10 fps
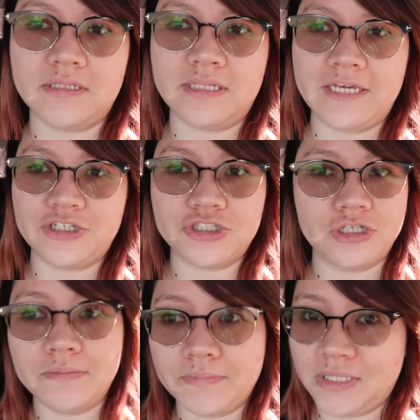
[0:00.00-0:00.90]
they
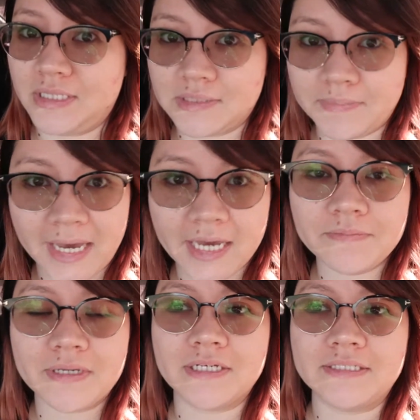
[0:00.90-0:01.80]
shouldn't be this
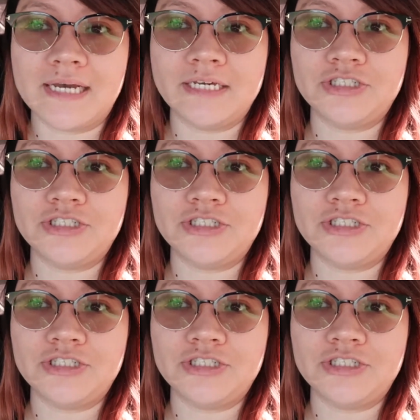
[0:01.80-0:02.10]
bad because I